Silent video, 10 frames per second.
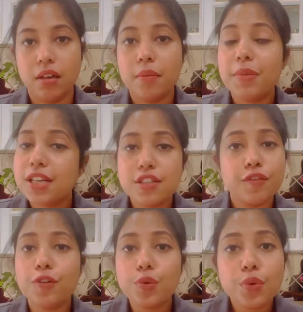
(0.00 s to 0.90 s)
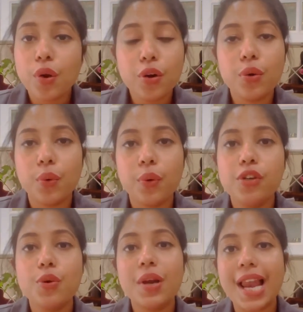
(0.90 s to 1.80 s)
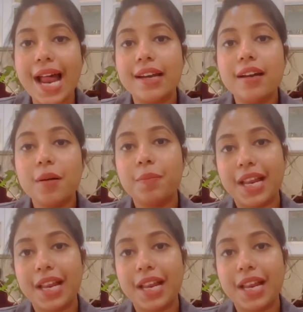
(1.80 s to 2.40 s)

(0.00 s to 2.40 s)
Because if you do not know, you landed up